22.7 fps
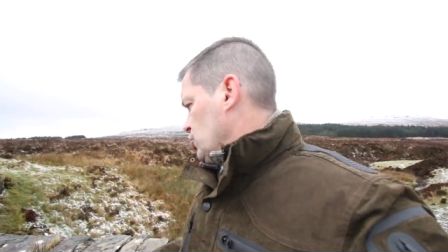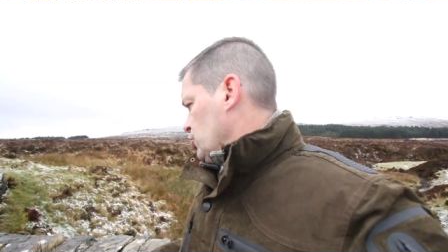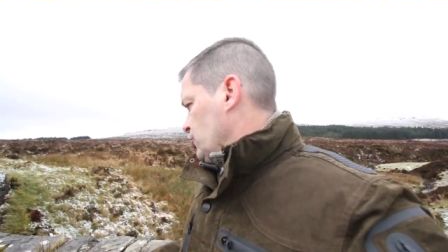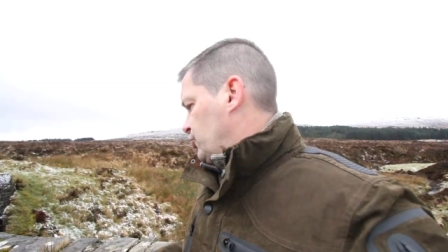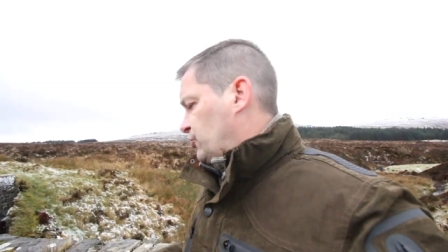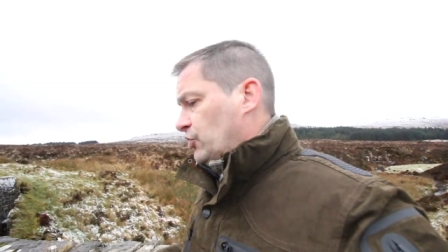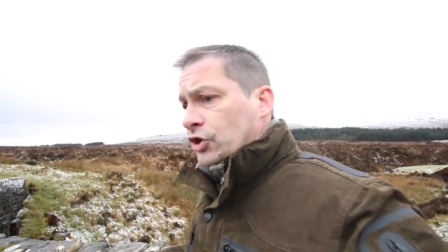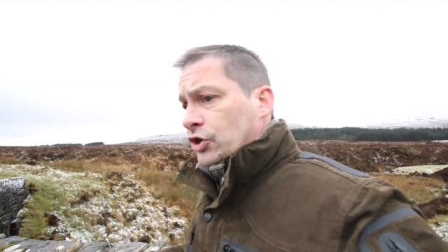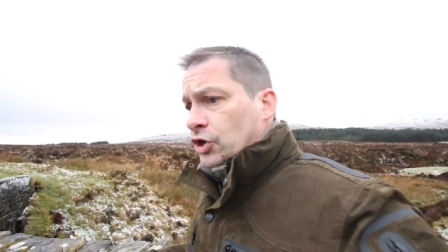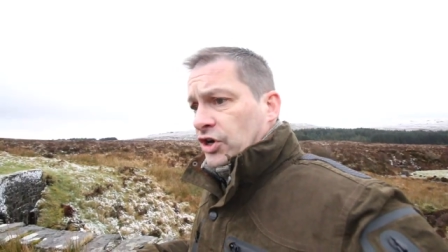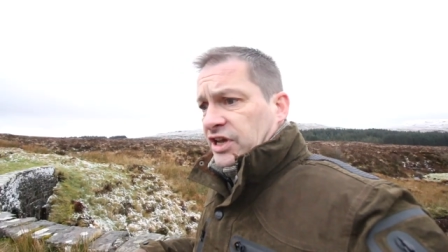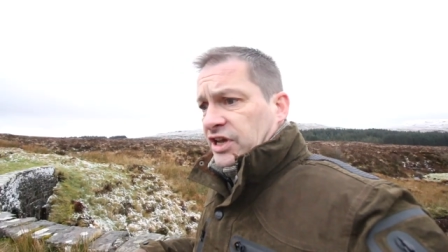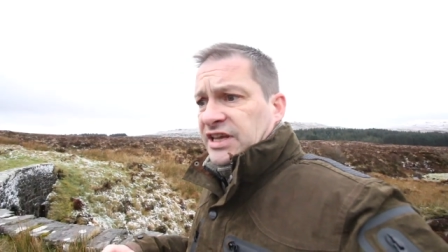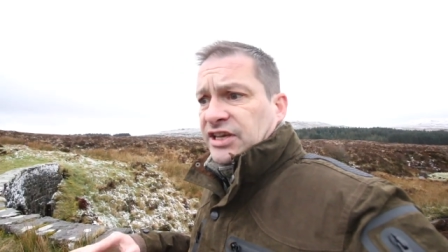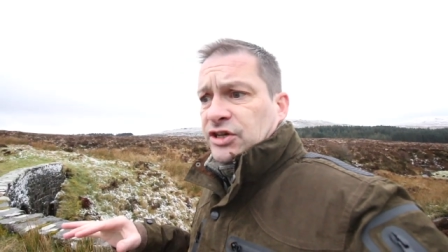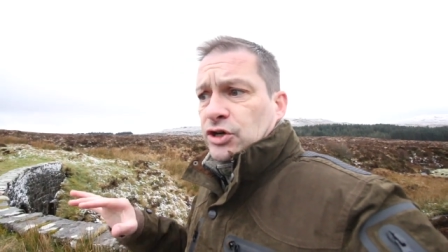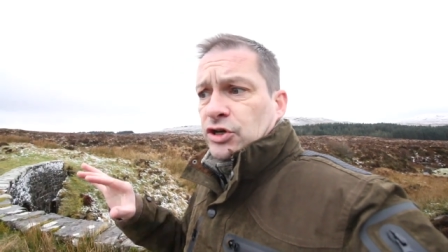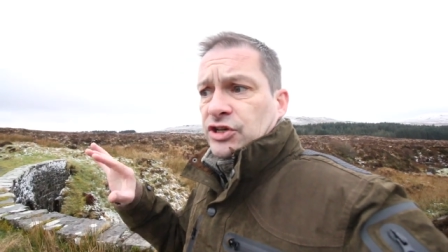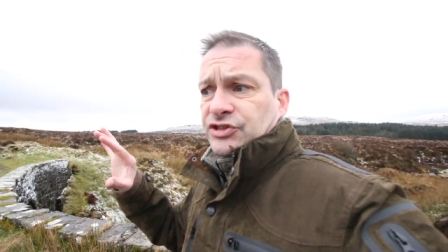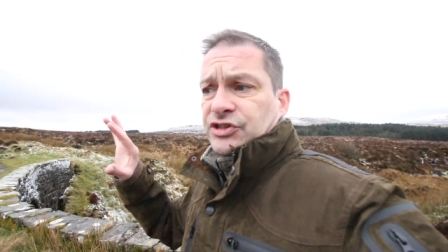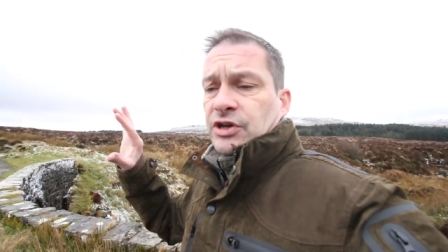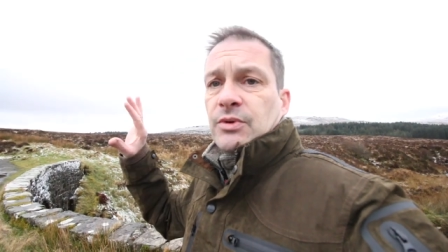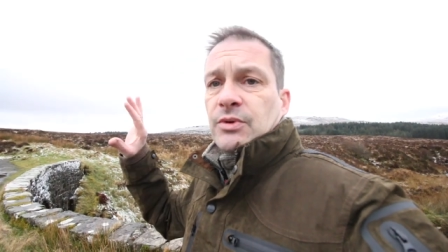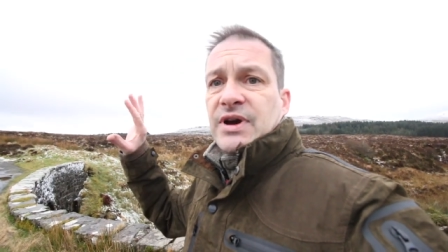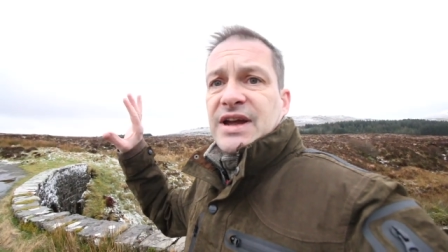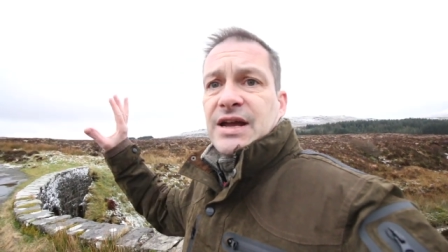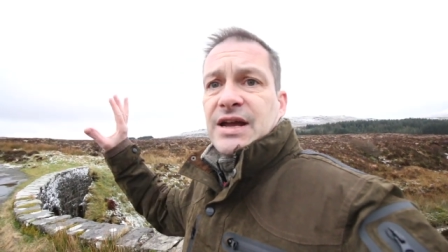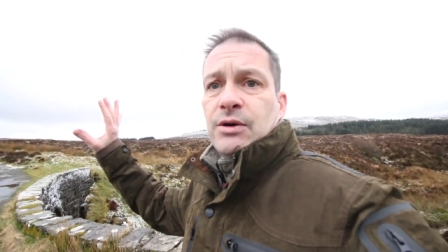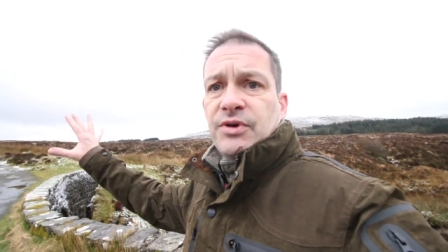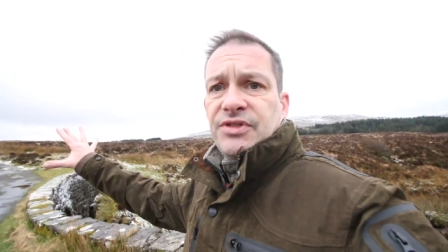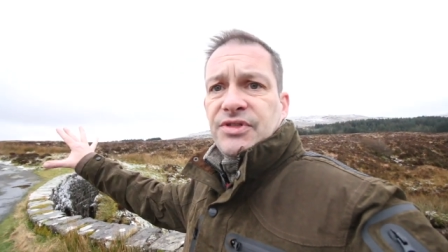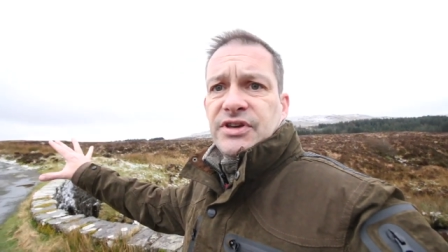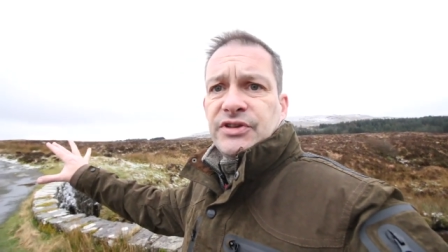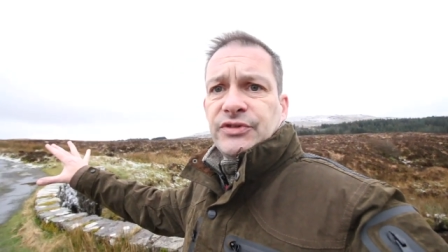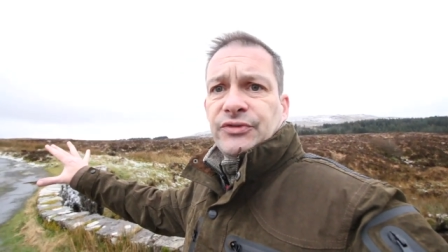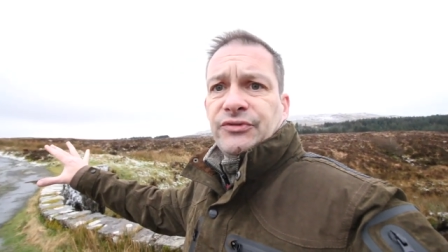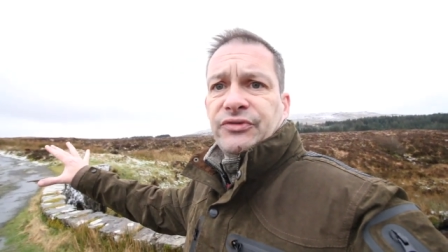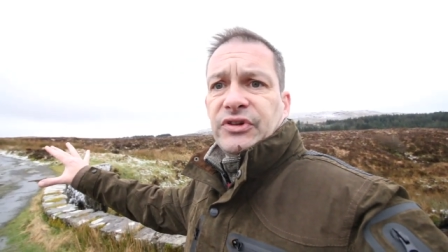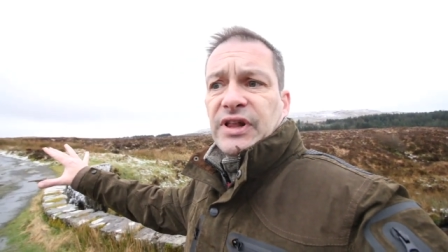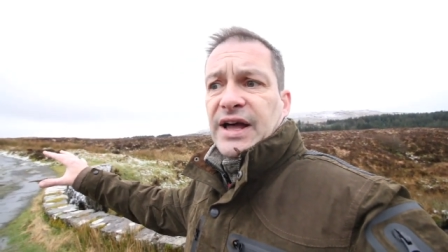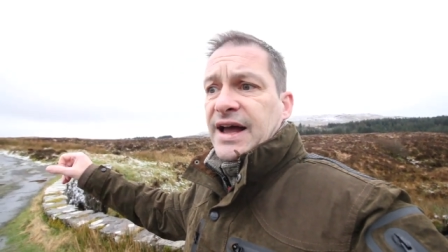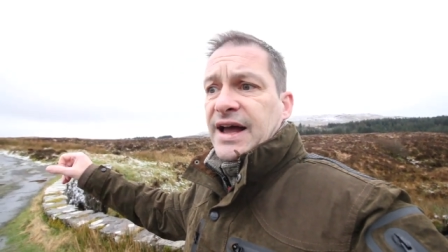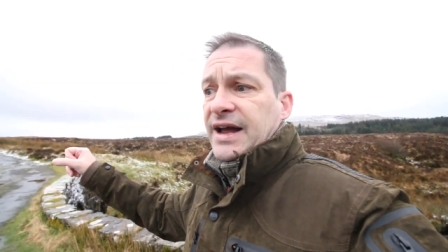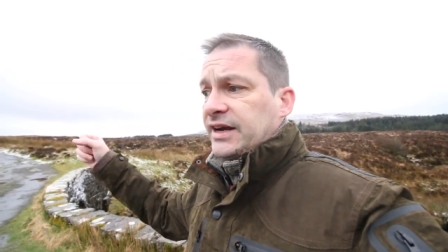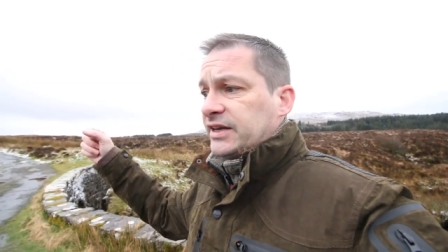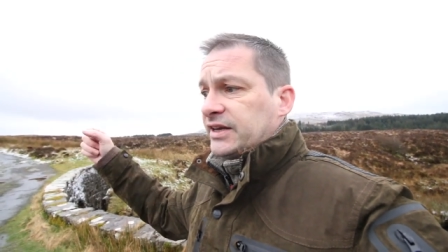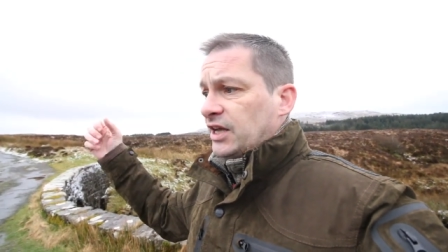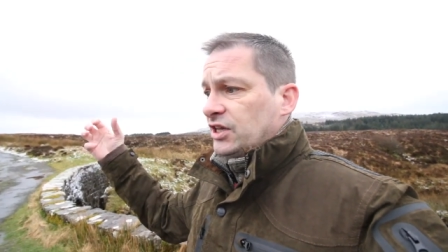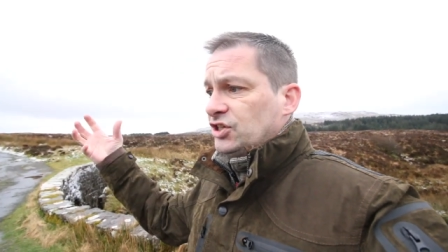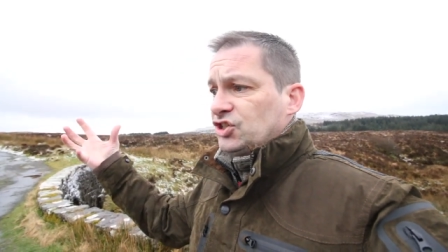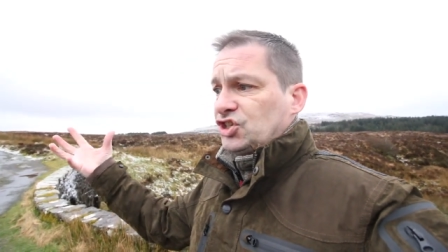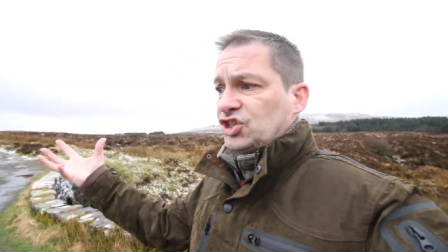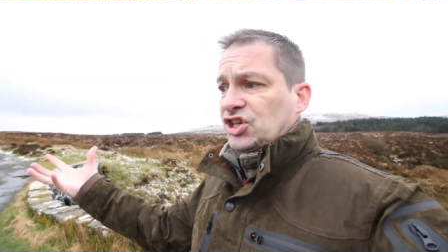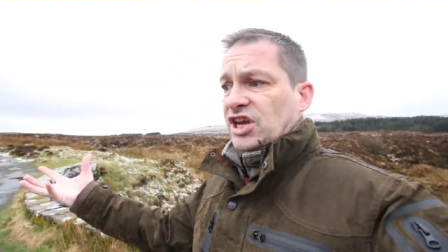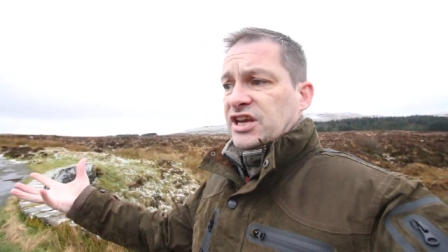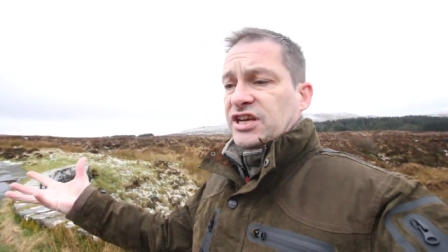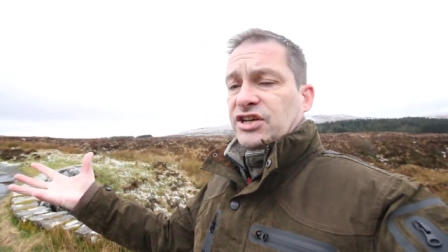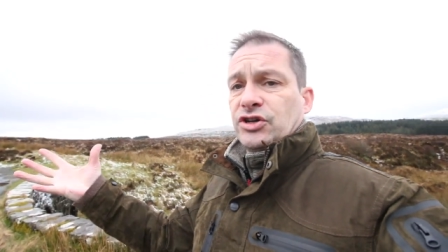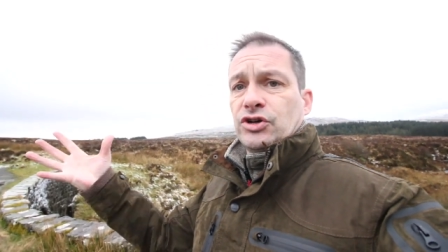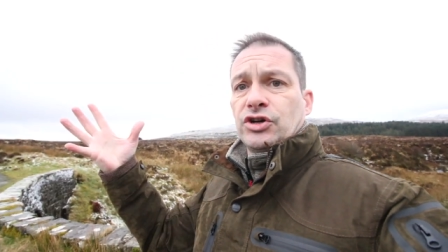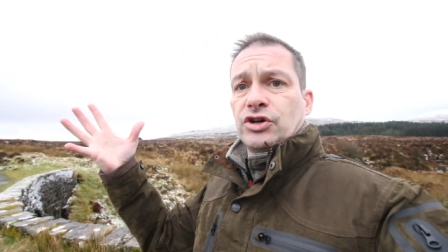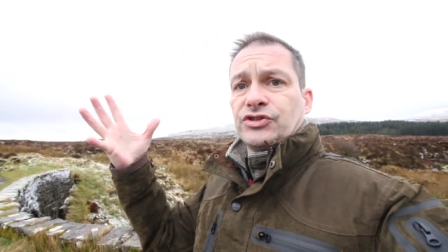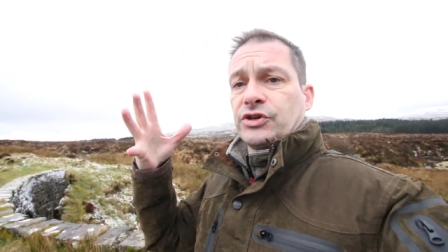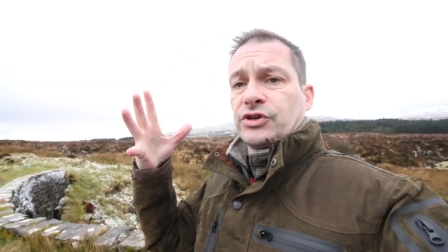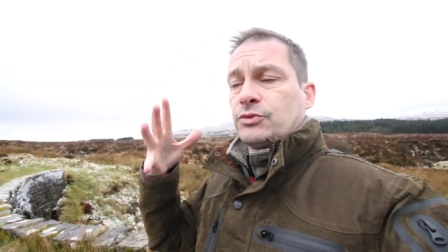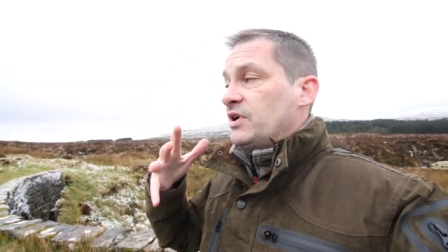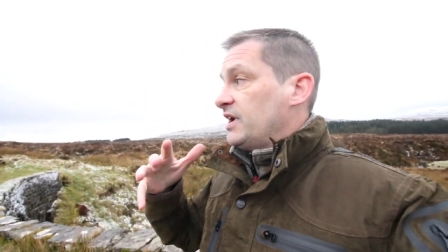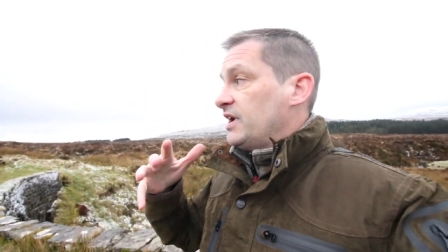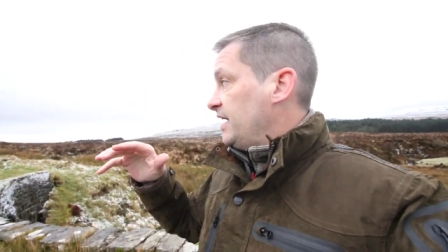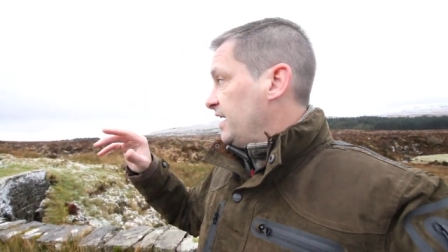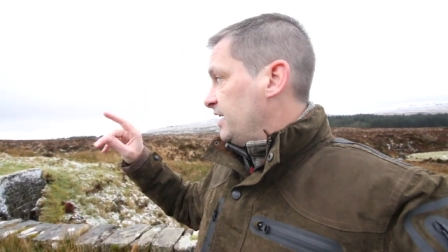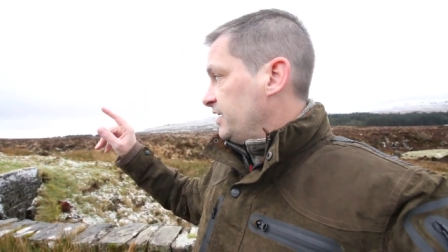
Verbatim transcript: So he goes away with his flag, and she goes away,